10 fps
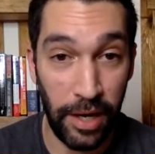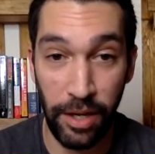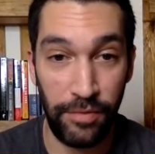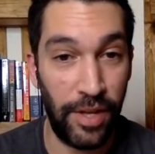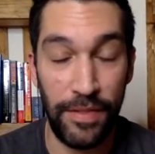I
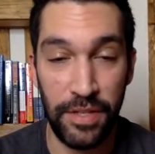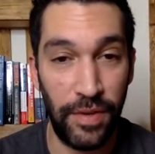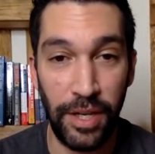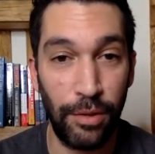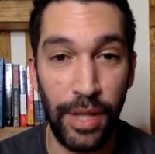could have done this
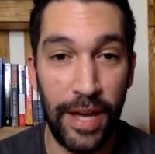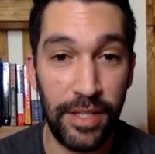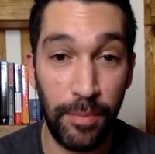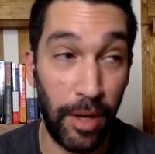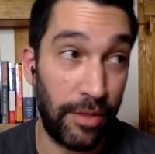video
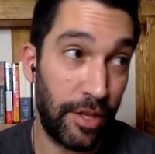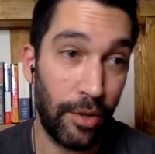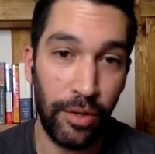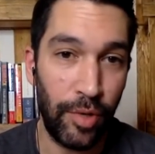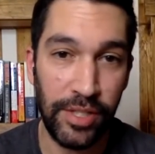last month. The
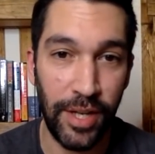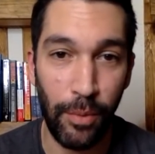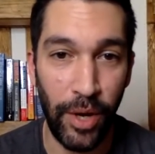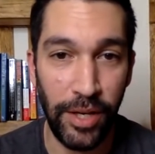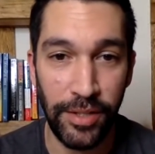only reason I
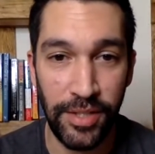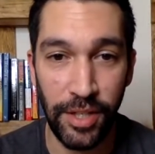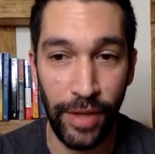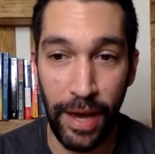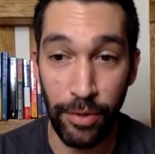waited till
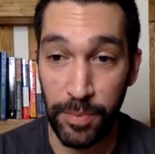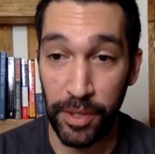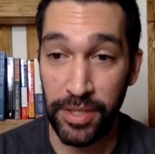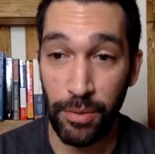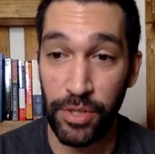now is
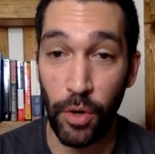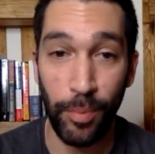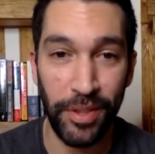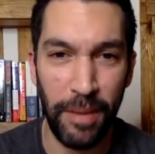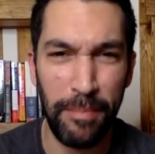because I was
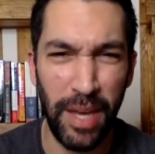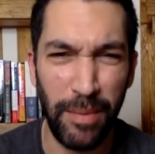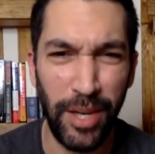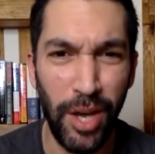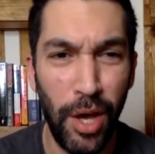hoping that
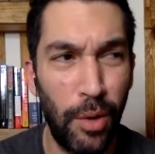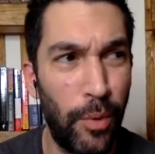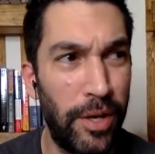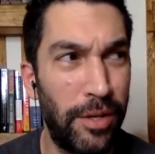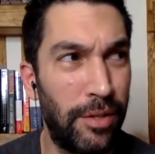maybe
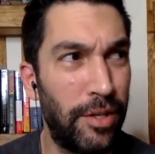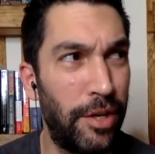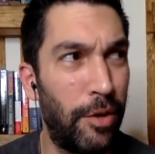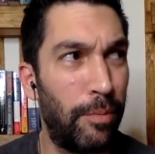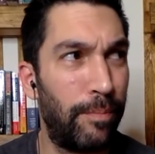when,
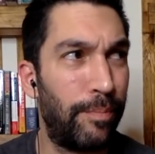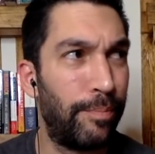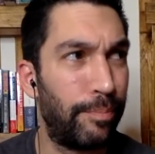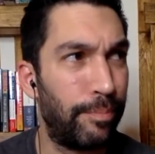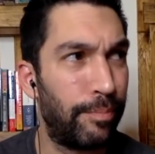
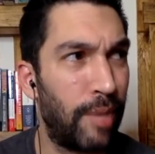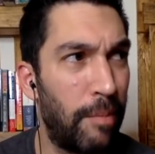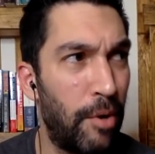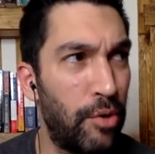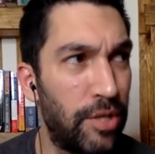
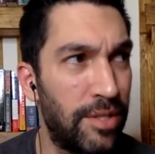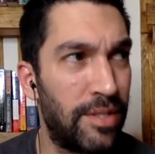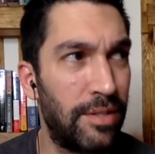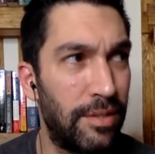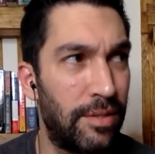emotions
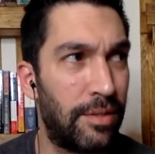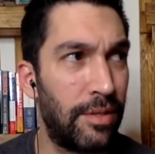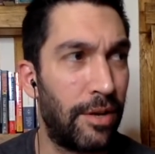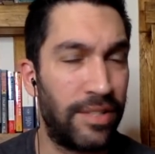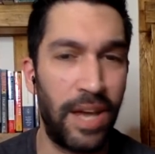
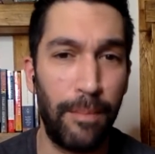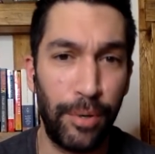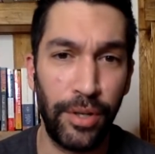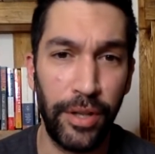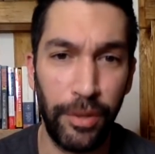are
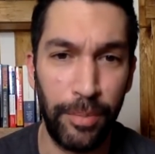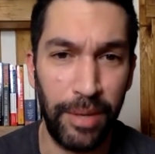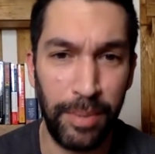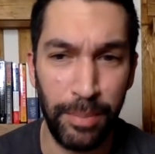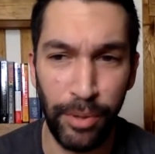tempered a little
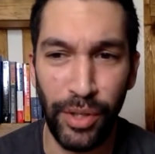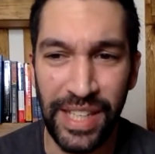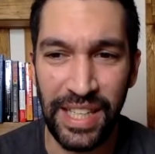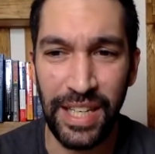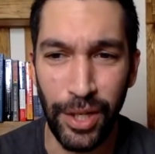bit, people
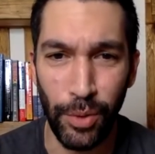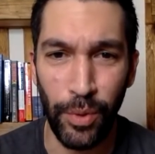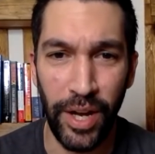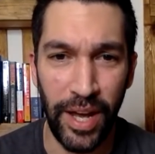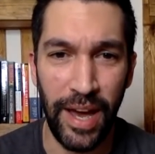hear
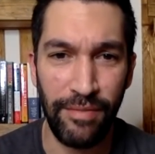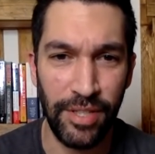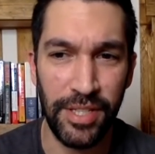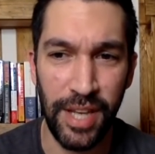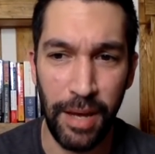what I have
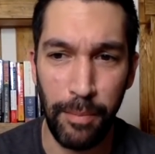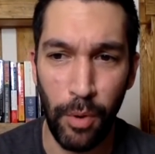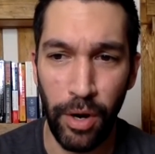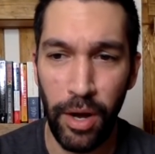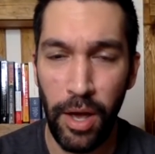to say more.